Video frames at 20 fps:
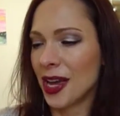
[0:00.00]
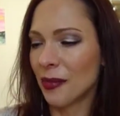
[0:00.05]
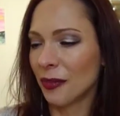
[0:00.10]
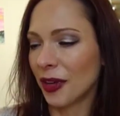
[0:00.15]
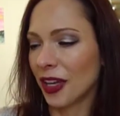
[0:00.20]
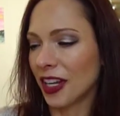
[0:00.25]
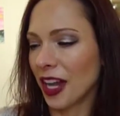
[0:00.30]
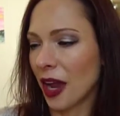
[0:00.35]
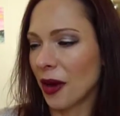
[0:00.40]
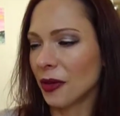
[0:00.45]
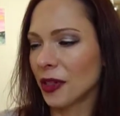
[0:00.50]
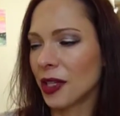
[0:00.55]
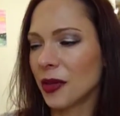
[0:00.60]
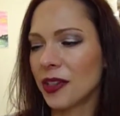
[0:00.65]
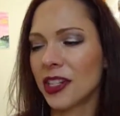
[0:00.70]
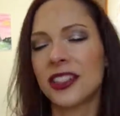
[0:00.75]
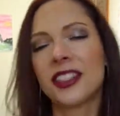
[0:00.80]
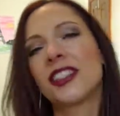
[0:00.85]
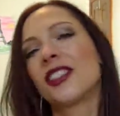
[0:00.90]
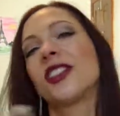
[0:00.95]
But I really
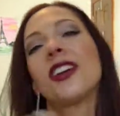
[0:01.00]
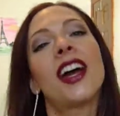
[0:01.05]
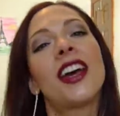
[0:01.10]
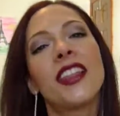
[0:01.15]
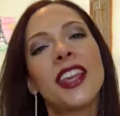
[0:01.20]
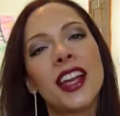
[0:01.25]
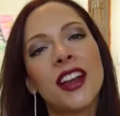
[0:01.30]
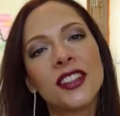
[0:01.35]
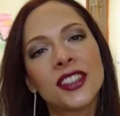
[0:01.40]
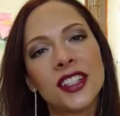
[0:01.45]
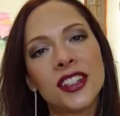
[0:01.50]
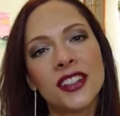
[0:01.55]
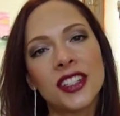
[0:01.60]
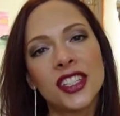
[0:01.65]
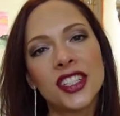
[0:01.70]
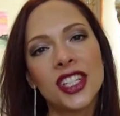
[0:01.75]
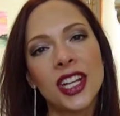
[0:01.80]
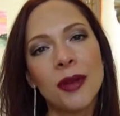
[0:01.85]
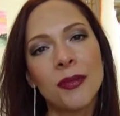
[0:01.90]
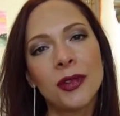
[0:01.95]
wanted to try the
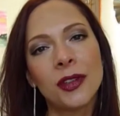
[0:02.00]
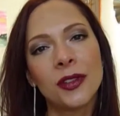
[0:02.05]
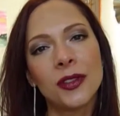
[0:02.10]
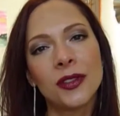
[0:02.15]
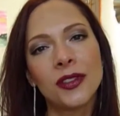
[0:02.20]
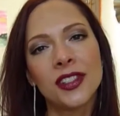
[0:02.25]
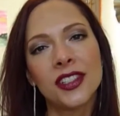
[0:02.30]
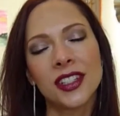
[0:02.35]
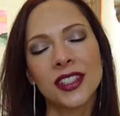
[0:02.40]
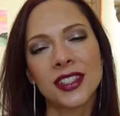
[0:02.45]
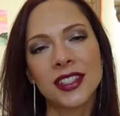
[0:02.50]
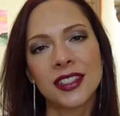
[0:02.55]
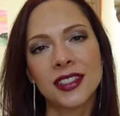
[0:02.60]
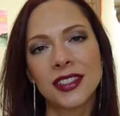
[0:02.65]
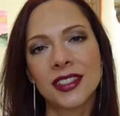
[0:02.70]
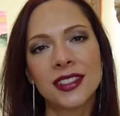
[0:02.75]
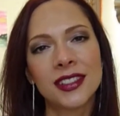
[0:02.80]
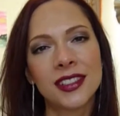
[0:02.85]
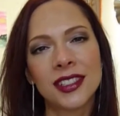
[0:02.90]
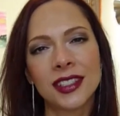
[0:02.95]
Alterna shampoos just
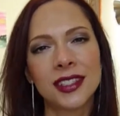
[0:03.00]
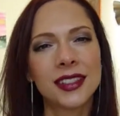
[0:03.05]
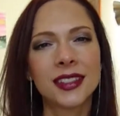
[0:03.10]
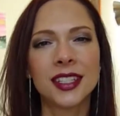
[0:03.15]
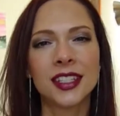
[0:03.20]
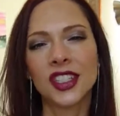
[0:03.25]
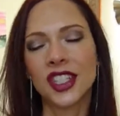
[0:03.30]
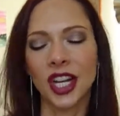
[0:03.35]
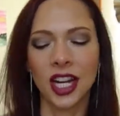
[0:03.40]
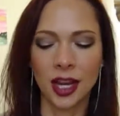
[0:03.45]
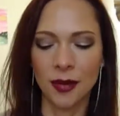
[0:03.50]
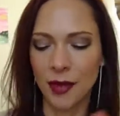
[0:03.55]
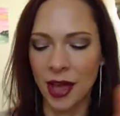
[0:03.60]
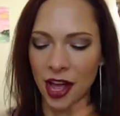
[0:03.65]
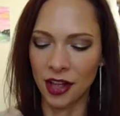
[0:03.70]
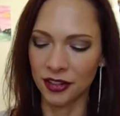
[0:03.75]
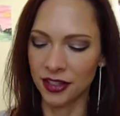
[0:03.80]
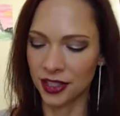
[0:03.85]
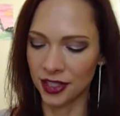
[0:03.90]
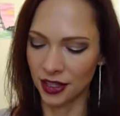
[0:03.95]
just to check them
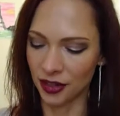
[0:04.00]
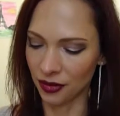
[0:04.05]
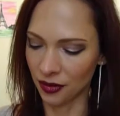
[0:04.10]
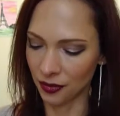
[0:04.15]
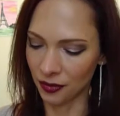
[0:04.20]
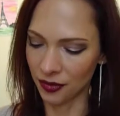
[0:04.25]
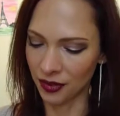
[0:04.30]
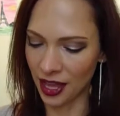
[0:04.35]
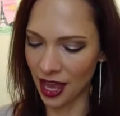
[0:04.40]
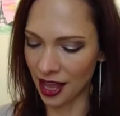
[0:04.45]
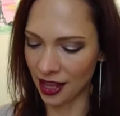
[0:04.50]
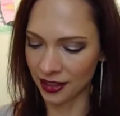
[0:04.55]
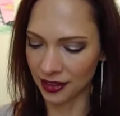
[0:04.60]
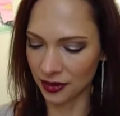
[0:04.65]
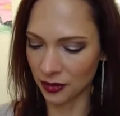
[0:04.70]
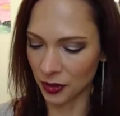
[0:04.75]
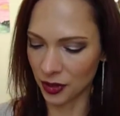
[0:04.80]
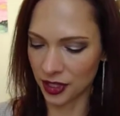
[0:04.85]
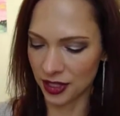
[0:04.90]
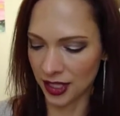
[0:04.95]
out, so
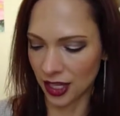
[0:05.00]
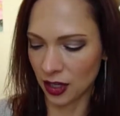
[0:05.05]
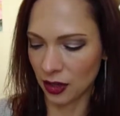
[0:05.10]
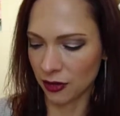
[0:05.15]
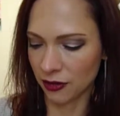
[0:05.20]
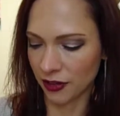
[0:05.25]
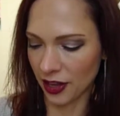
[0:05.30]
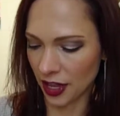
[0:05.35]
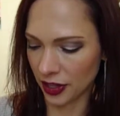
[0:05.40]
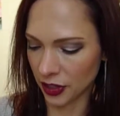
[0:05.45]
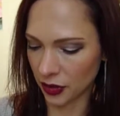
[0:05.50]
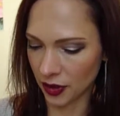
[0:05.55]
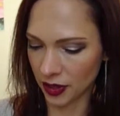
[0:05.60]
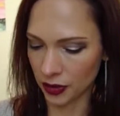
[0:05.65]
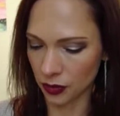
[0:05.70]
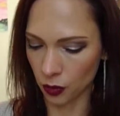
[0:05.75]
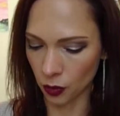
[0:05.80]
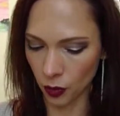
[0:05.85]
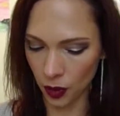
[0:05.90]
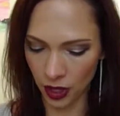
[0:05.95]
that was a good value as
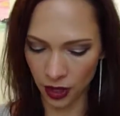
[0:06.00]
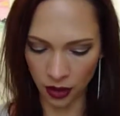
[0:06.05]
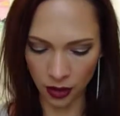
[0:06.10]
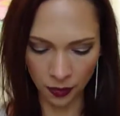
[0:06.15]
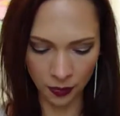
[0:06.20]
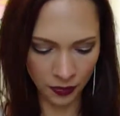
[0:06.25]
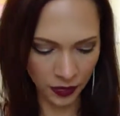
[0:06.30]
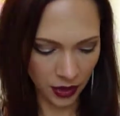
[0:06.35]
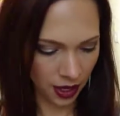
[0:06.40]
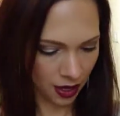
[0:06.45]
well.